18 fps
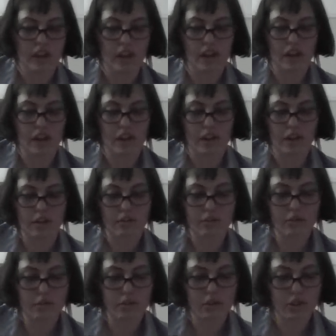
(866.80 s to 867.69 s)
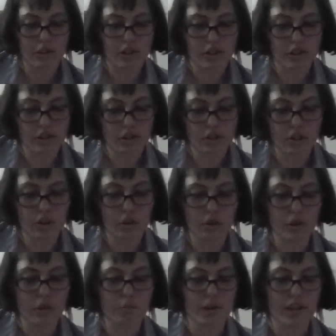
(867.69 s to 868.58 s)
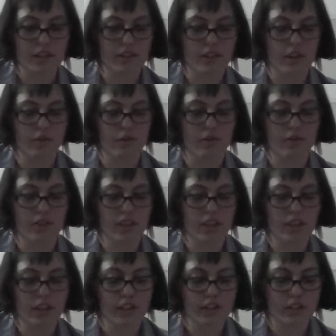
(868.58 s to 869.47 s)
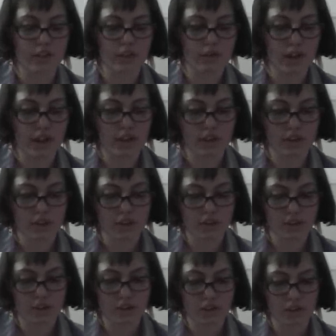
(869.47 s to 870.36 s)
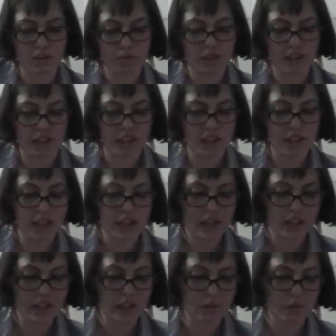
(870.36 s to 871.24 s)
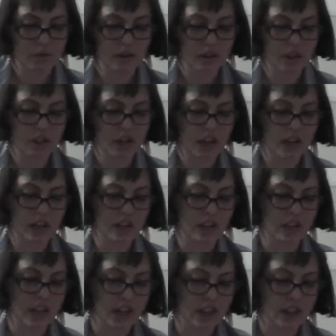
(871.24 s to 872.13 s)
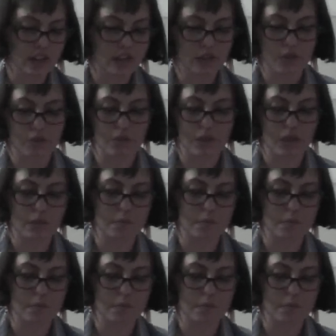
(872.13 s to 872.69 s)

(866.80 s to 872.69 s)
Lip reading: to express their feelings to others, to be needed and appreciated, to get others to